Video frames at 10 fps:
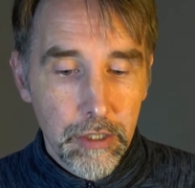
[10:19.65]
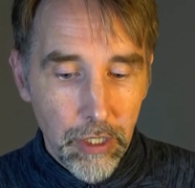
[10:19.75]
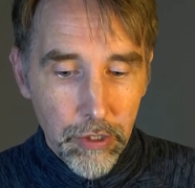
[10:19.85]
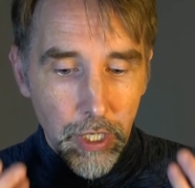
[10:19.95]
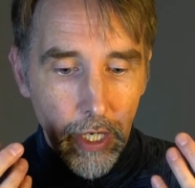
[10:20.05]

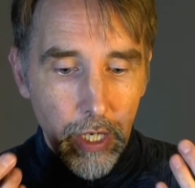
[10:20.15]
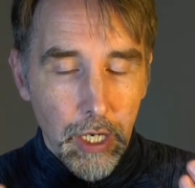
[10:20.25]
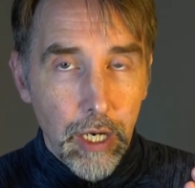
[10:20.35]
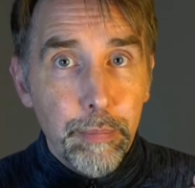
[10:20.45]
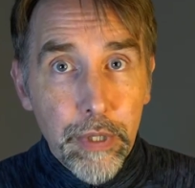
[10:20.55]
So
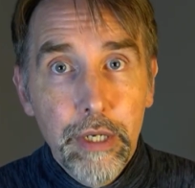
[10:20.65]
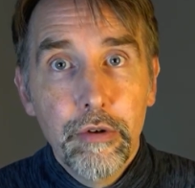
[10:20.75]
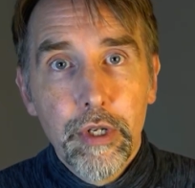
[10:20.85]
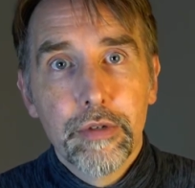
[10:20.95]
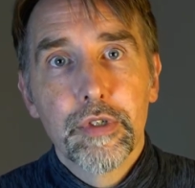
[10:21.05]
a
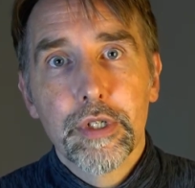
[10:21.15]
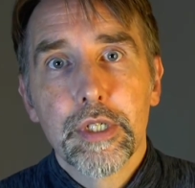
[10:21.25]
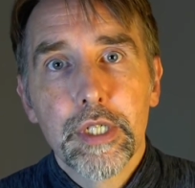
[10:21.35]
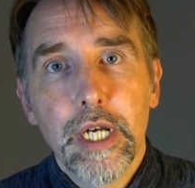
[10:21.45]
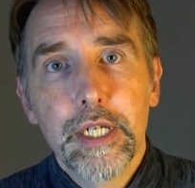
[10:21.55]
period of
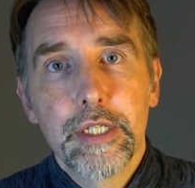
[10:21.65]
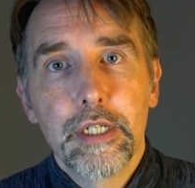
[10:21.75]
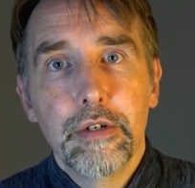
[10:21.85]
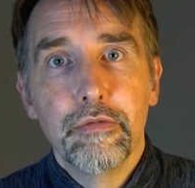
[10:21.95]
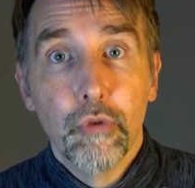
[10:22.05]
success
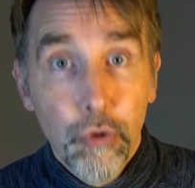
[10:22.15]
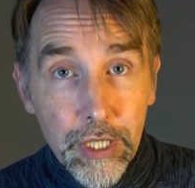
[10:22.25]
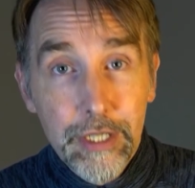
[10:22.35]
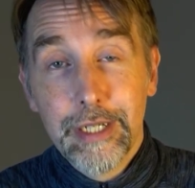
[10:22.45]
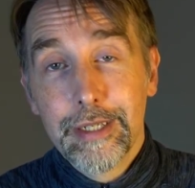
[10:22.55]
in
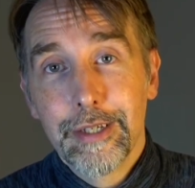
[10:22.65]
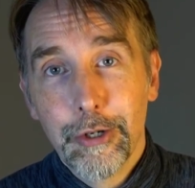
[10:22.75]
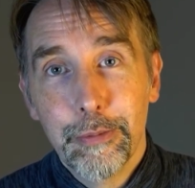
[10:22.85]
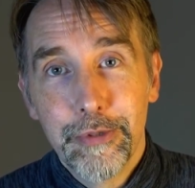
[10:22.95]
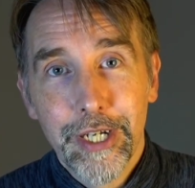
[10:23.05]
avoiding the
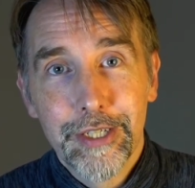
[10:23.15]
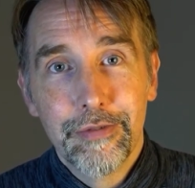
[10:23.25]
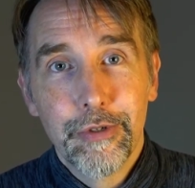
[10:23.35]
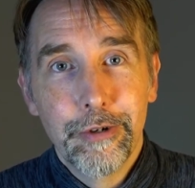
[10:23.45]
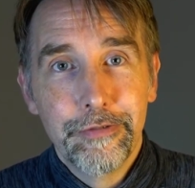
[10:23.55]
object
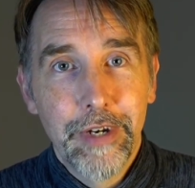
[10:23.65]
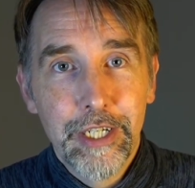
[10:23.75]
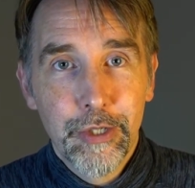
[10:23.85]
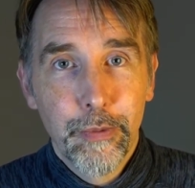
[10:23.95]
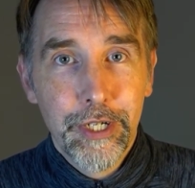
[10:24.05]
of your
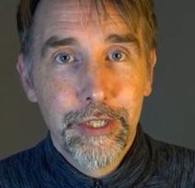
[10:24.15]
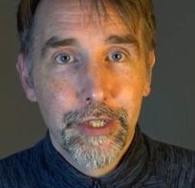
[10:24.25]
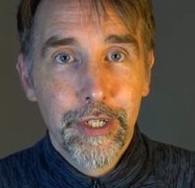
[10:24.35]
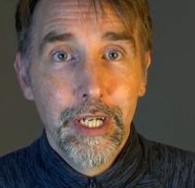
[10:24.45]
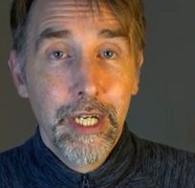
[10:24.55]

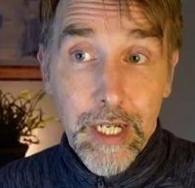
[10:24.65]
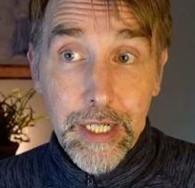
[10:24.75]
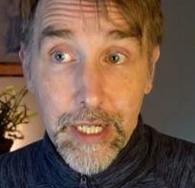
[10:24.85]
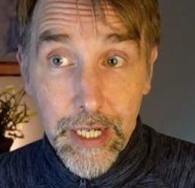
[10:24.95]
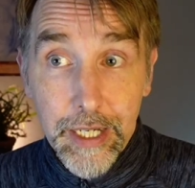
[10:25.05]
infatuation
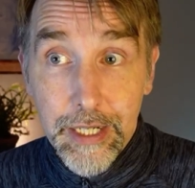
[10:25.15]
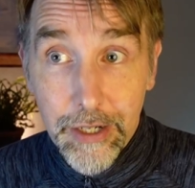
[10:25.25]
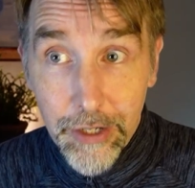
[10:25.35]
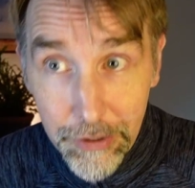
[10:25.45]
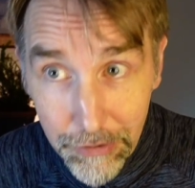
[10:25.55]
can
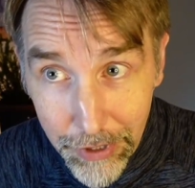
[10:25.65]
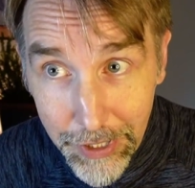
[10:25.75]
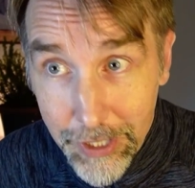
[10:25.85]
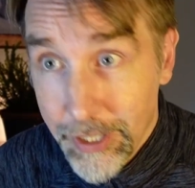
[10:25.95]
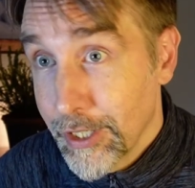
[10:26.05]

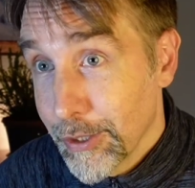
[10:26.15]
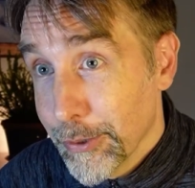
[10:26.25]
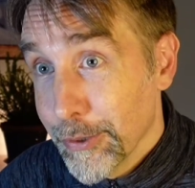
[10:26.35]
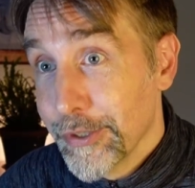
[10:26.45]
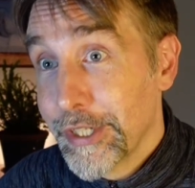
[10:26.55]
ironically
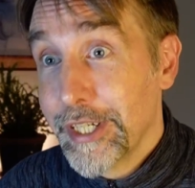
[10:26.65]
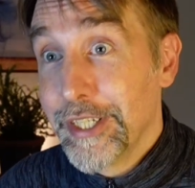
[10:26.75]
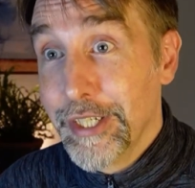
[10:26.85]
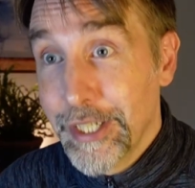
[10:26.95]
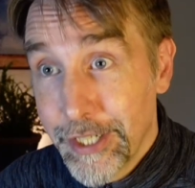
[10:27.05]
cause
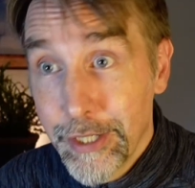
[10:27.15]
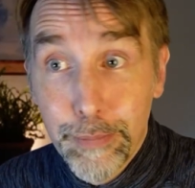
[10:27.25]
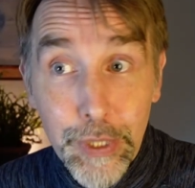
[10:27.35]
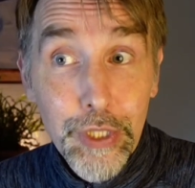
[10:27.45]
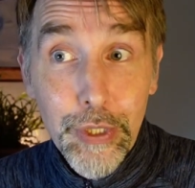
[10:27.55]

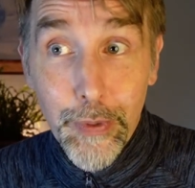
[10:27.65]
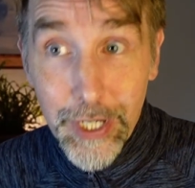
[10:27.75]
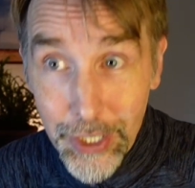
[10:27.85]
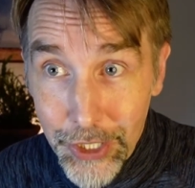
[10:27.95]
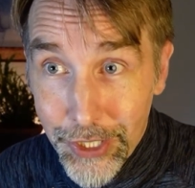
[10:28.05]

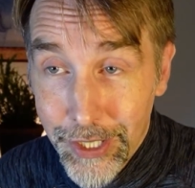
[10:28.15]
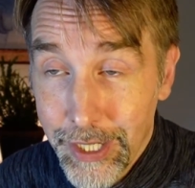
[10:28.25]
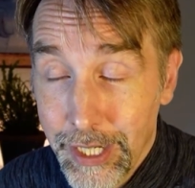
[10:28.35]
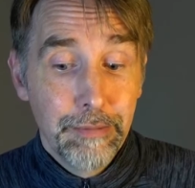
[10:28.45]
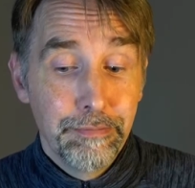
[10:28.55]

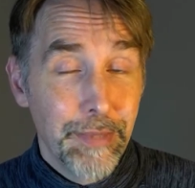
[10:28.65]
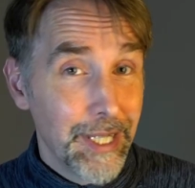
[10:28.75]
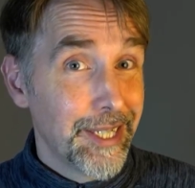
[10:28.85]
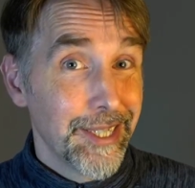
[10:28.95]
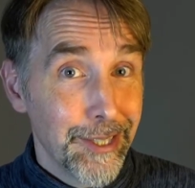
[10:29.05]
dishabituation,
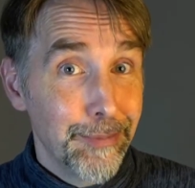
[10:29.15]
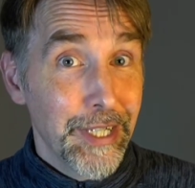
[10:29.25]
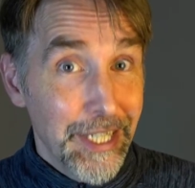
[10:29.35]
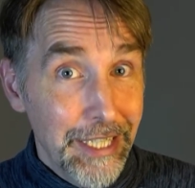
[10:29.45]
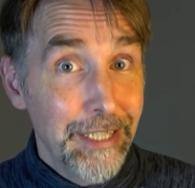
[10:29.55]
making
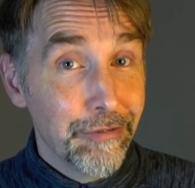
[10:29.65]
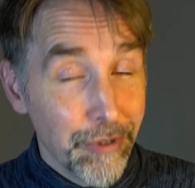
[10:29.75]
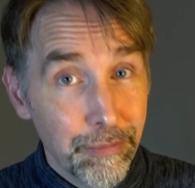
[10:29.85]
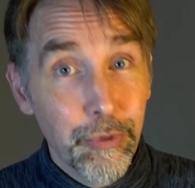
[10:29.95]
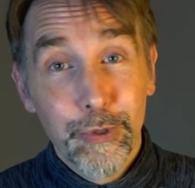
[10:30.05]
them
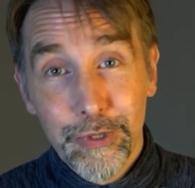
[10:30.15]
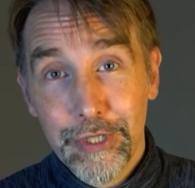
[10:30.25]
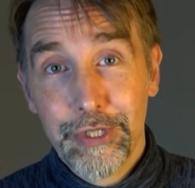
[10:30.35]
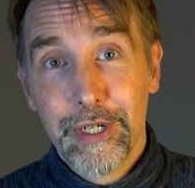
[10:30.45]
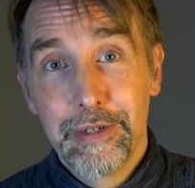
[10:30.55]
even more
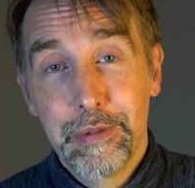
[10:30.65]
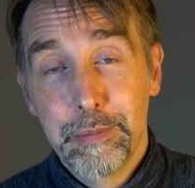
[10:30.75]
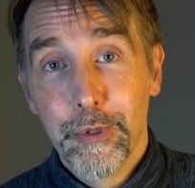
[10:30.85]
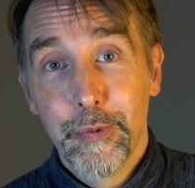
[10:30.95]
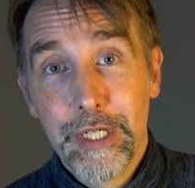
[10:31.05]

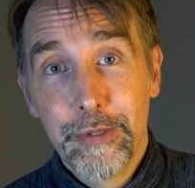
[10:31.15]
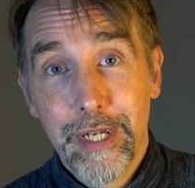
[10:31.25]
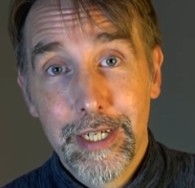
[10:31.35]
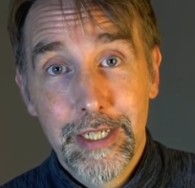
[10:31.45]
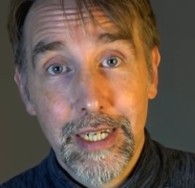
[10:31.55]
desirable when you
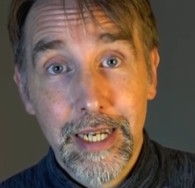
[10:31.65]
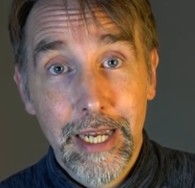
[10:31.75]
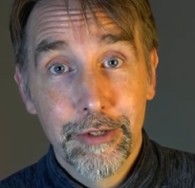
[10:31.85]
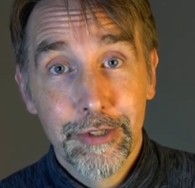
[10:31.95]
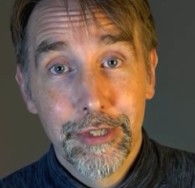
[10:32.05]
next
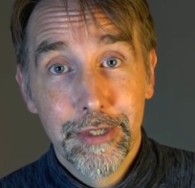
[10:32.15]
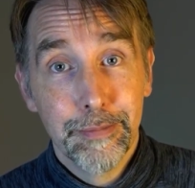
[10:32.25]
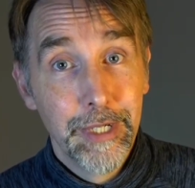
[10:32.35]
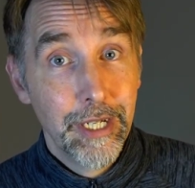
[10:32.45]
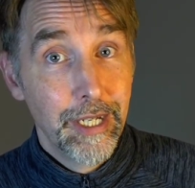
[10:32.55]
encounter
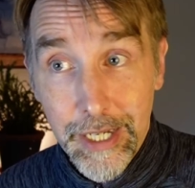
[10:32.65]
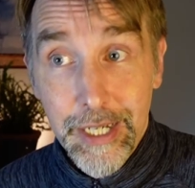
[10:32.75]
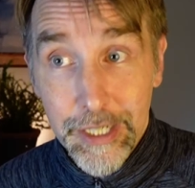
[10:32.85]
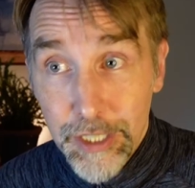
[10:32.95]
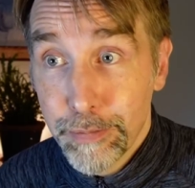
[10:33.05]
them,
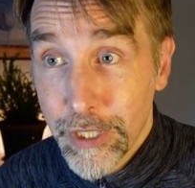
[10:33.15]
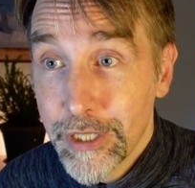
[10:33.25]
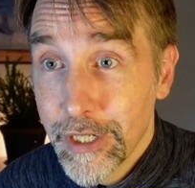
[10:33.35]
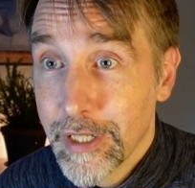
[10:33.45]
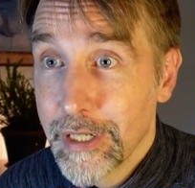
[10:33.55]

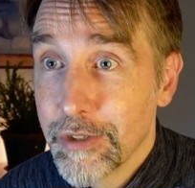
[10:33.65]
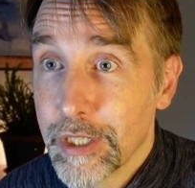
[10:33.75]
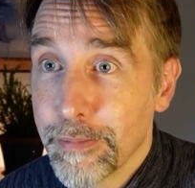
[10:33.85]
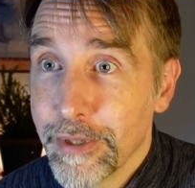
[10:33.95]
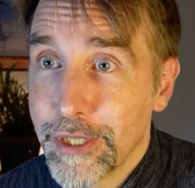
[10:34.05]
especially if
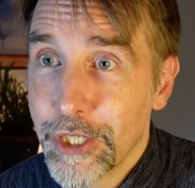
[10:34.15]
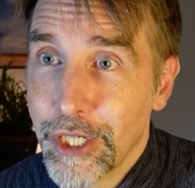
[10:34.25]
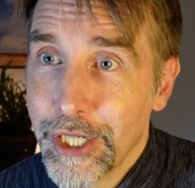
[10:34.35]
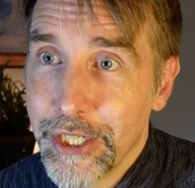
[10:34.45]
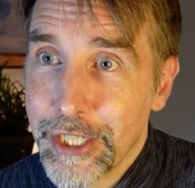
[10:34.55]
it's by
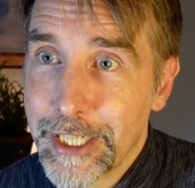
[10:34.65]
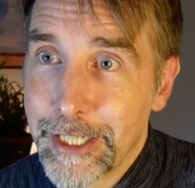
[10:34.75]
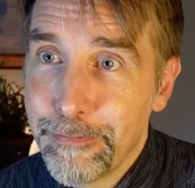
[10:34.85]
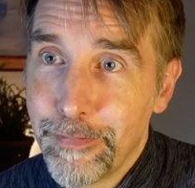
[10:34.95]
chance.